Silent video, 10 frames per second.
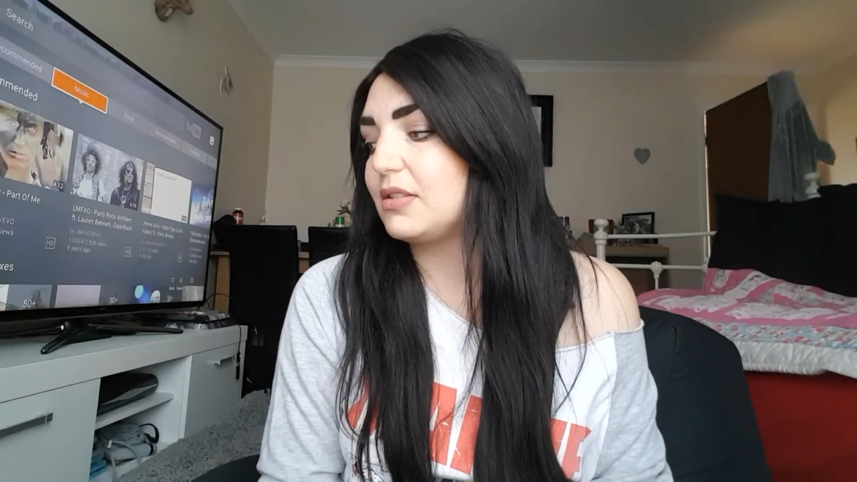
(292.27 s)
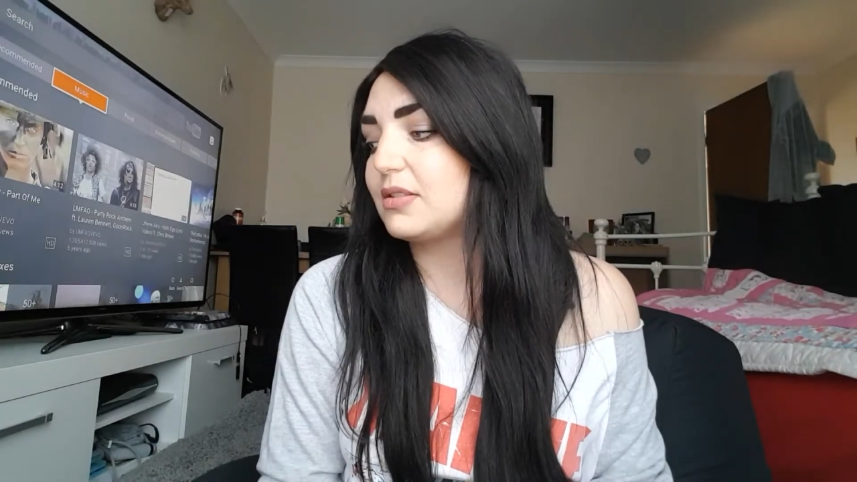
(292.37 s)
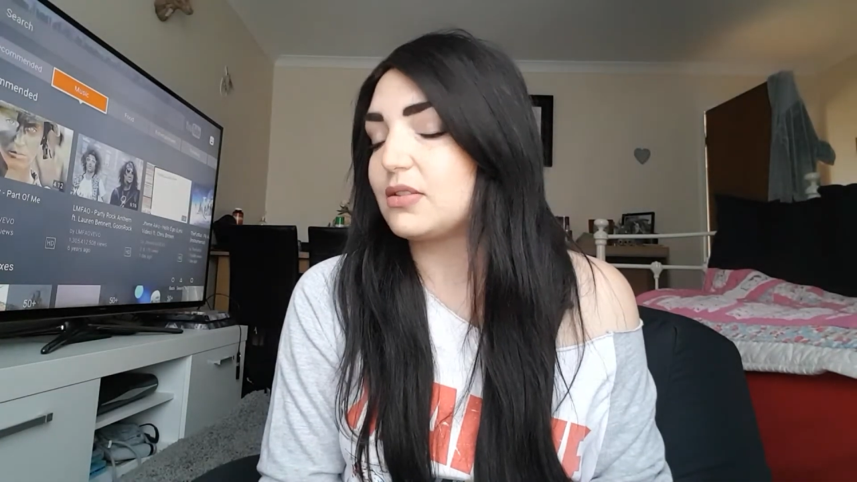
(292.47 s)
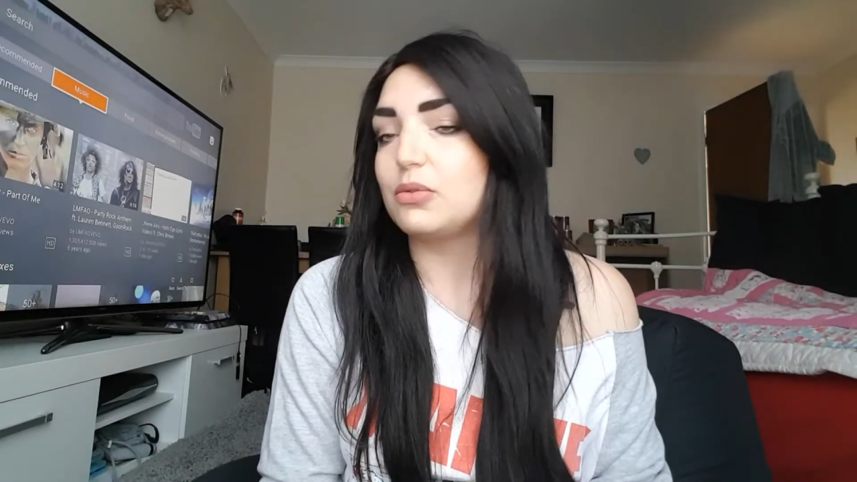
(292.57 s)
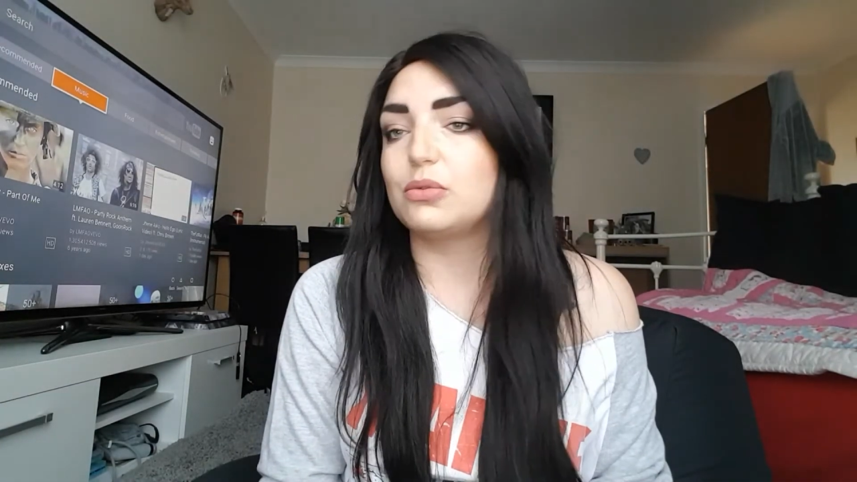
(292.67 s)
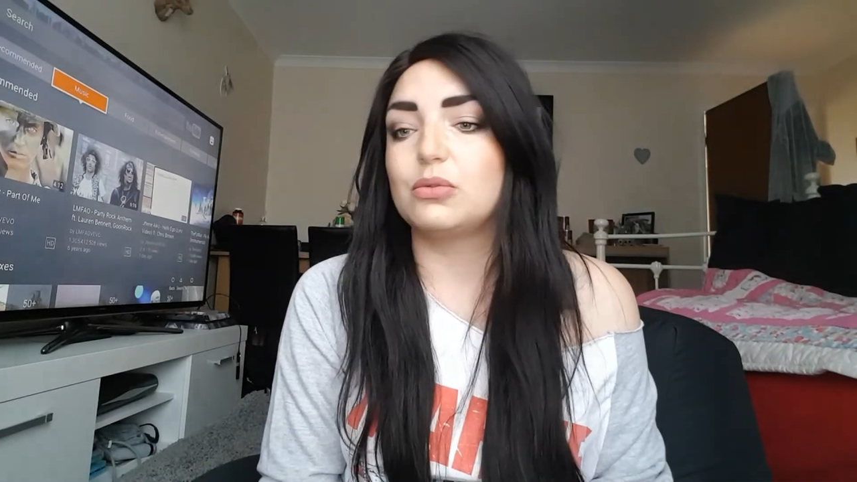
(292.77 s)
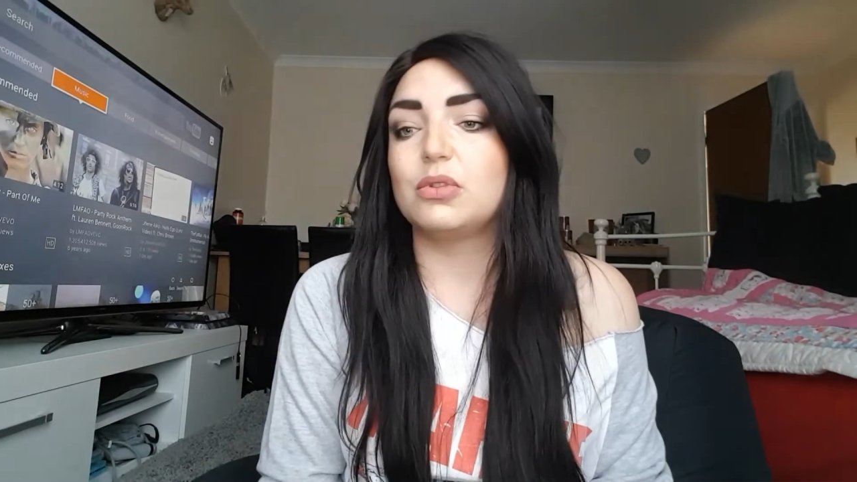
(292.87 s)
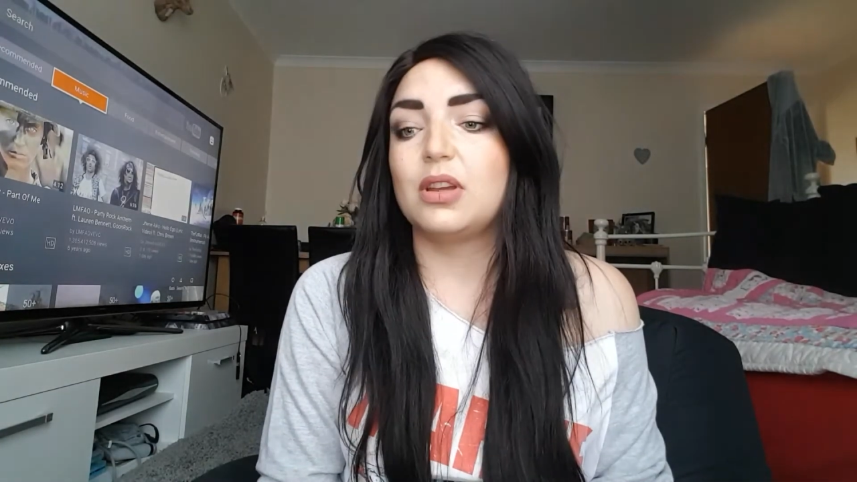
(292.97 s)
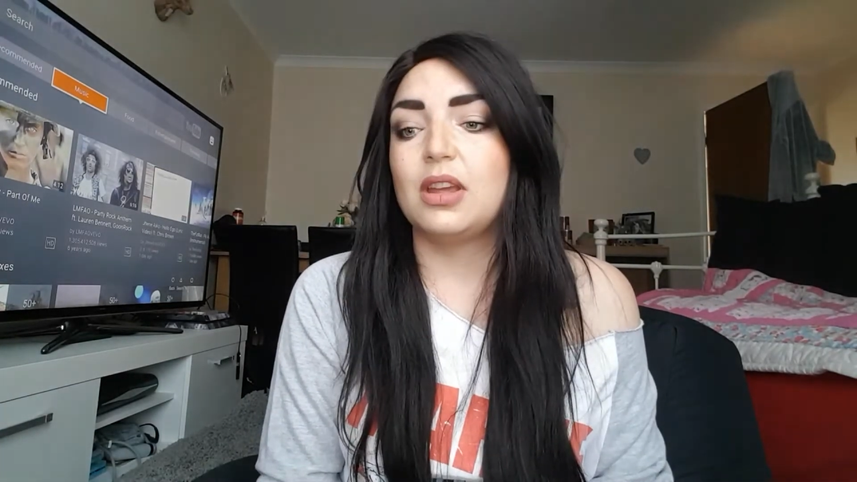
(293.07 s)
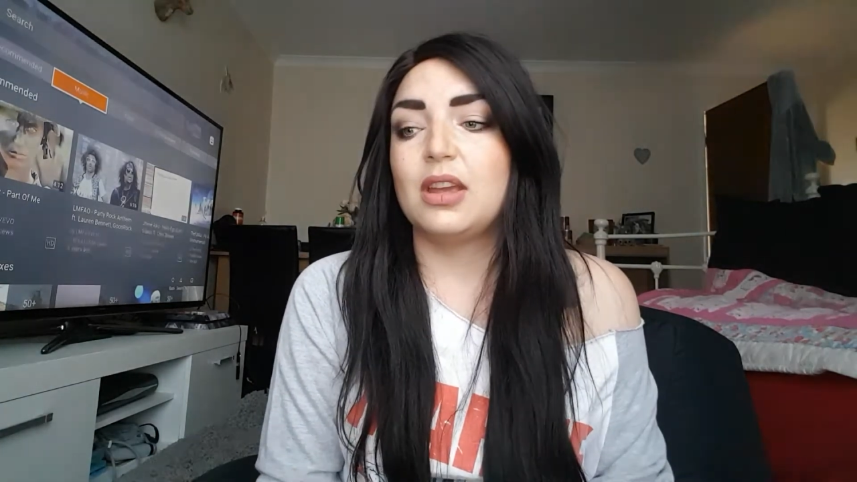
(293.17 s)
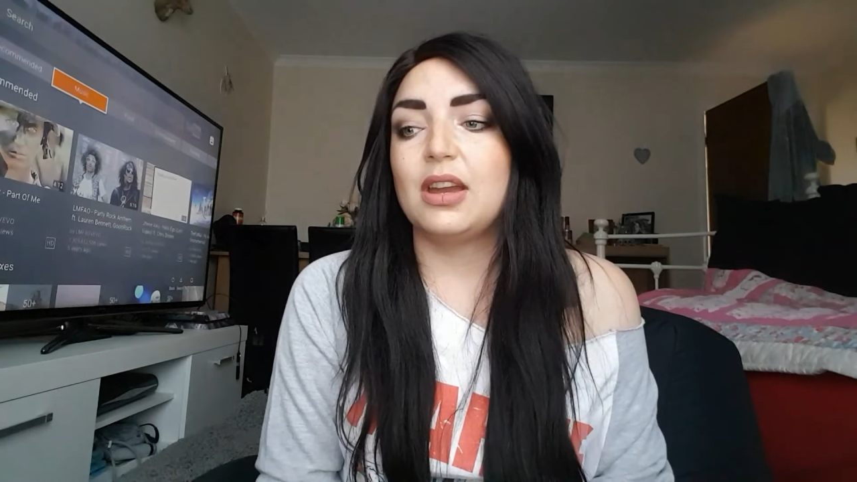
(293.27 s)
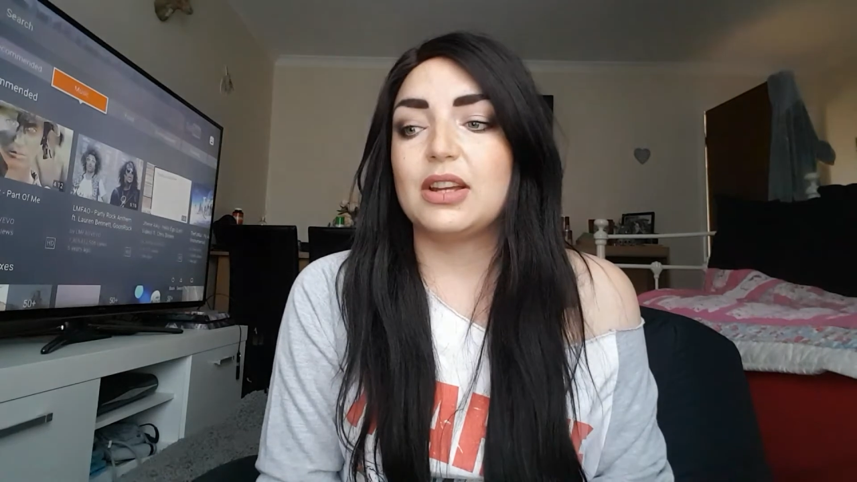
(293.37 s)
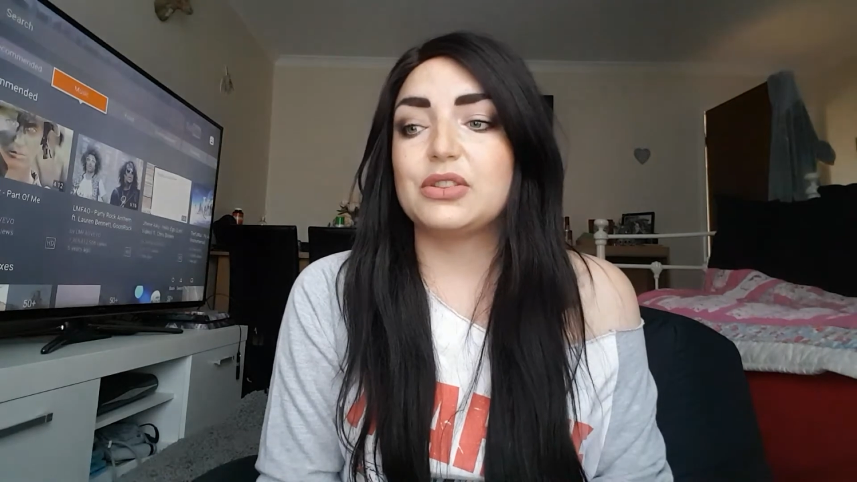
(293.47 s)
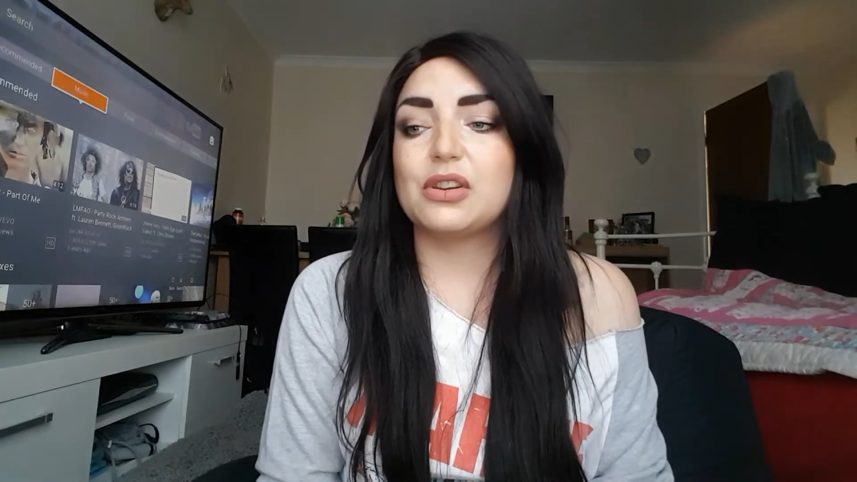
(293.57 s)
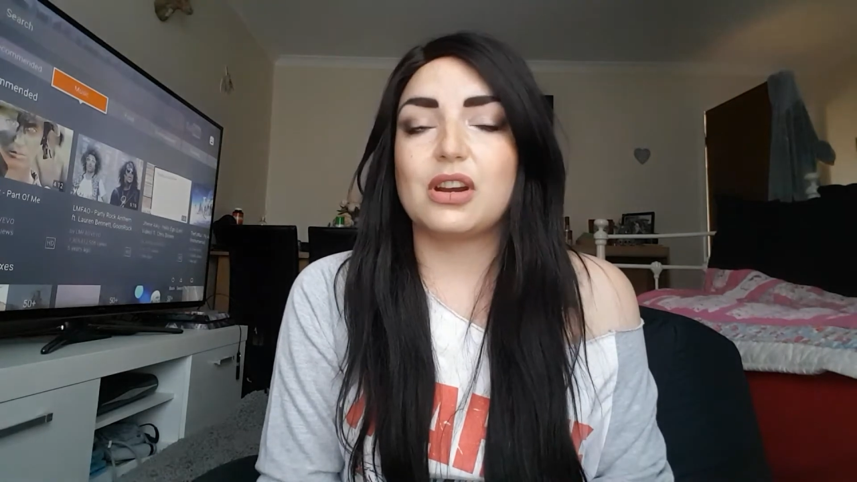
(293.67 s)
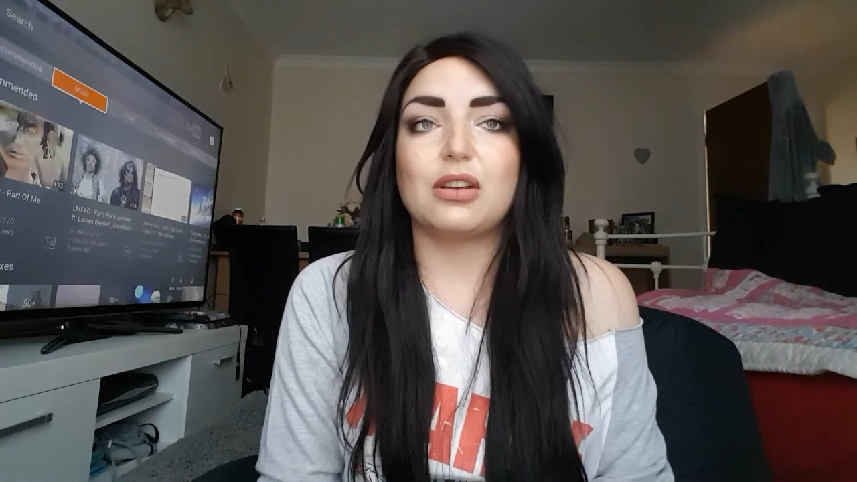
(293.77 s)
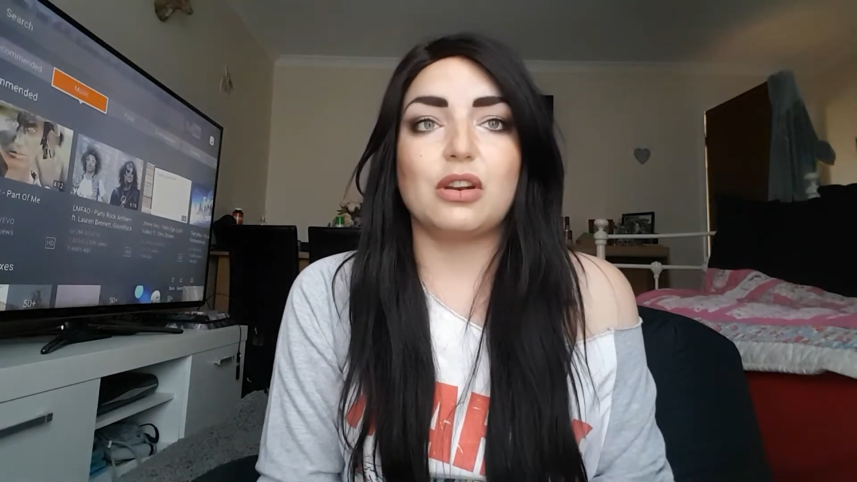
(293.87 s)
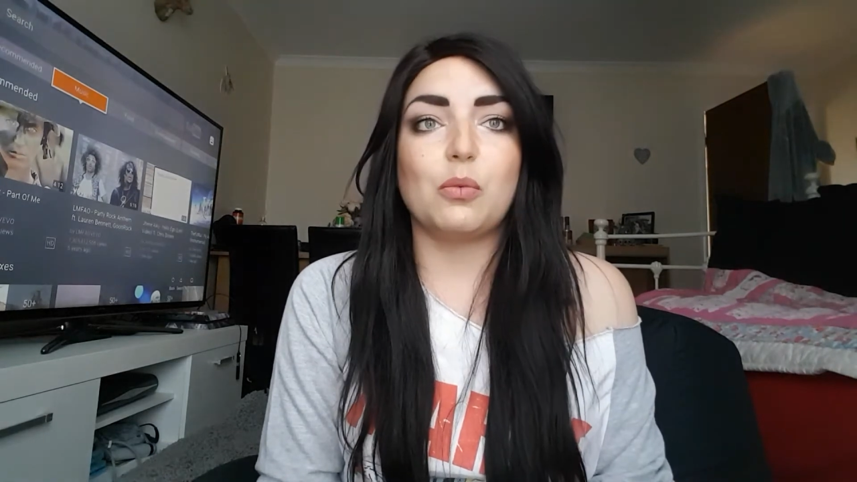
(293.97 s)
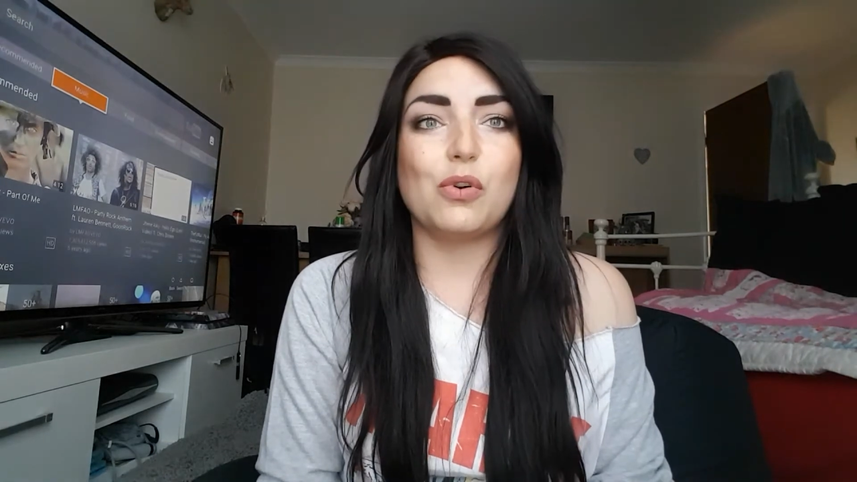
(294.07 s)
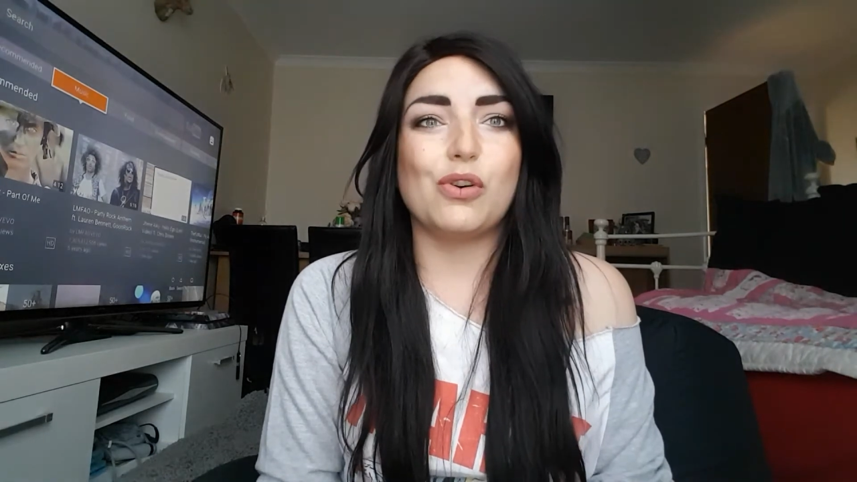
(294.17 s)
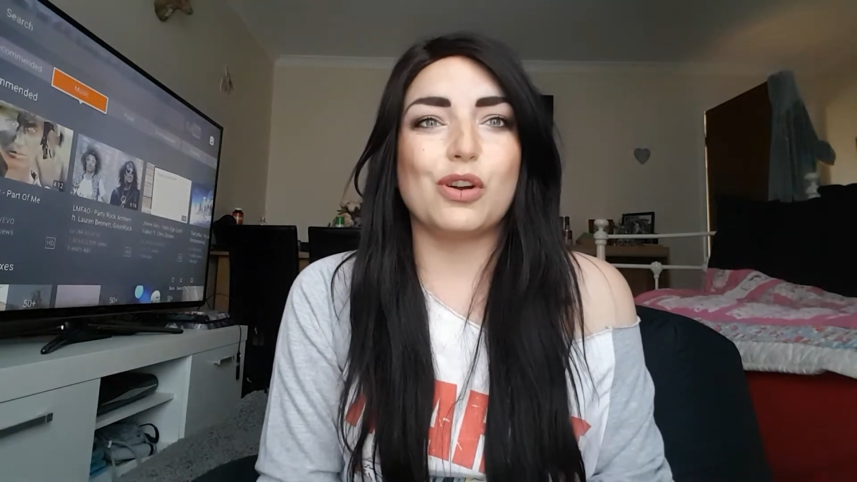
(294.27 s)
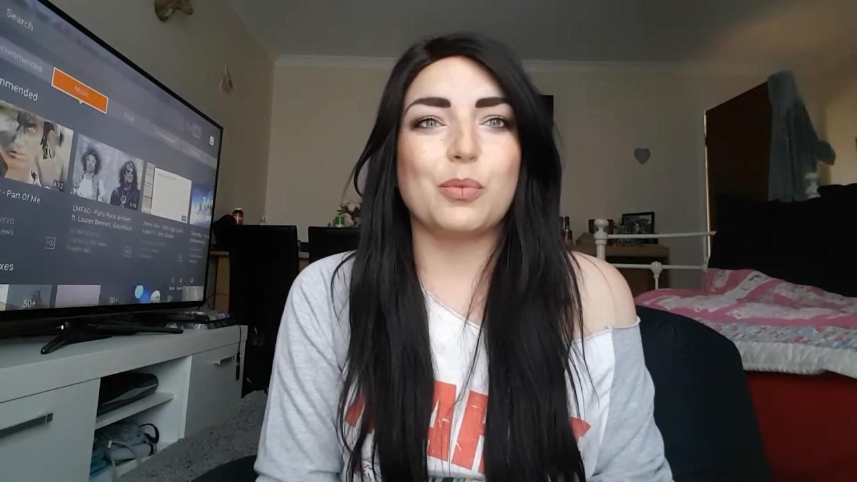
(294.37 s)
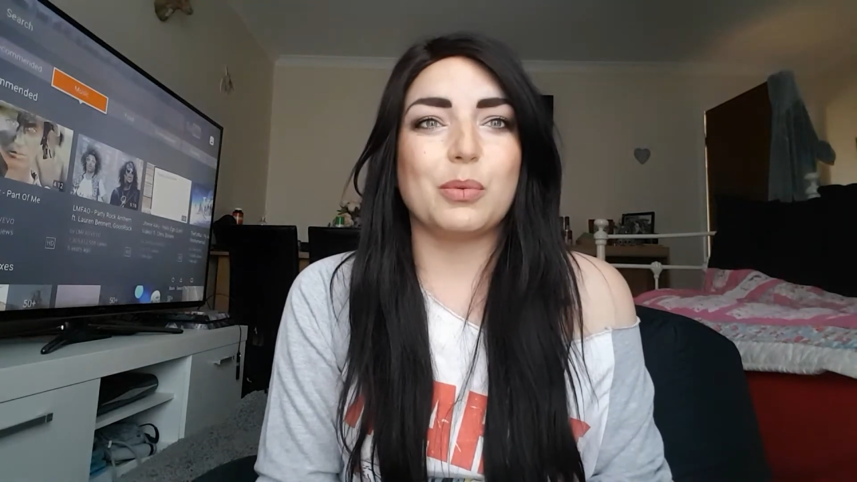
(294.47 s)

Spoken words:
So I took her out on a walk,